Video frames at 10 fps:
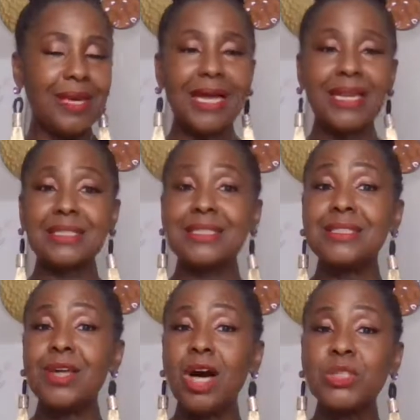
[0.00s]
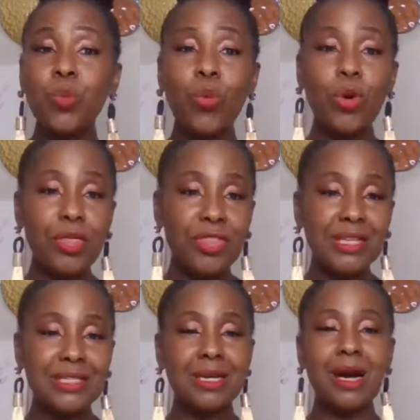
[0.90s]
And it's not worth
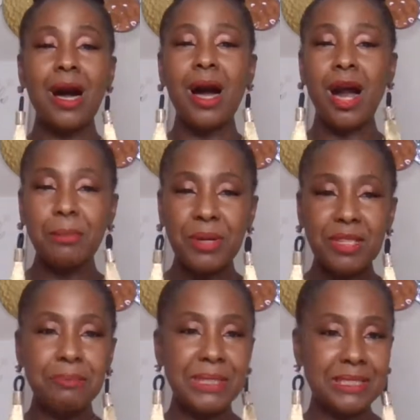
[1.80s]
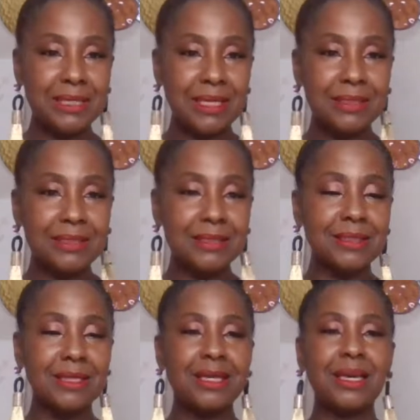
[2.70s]
it to harbor the bitterness,
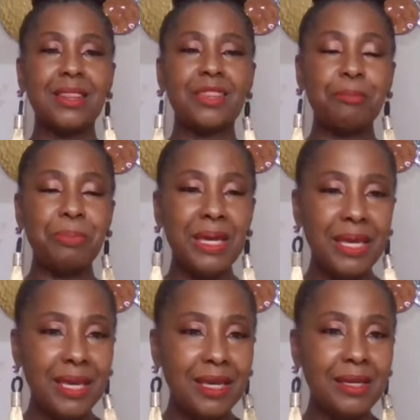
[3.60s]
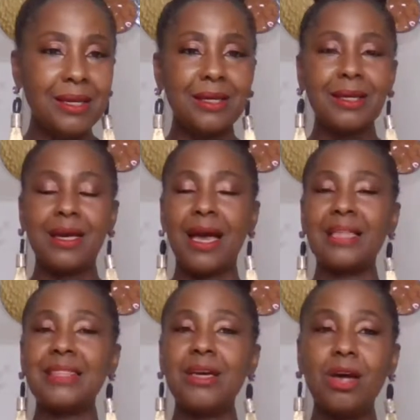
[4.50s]
the pain,
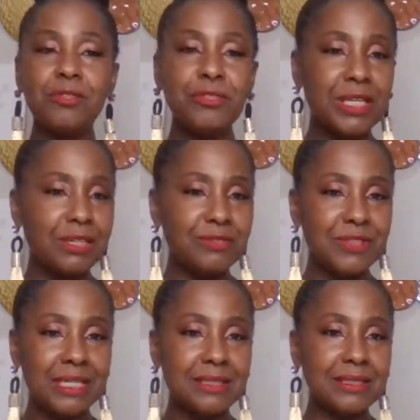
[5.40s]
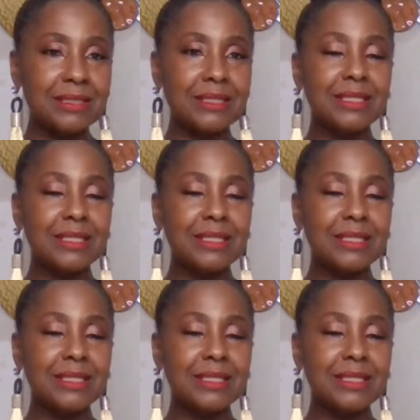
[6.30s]
and the unforgiveness.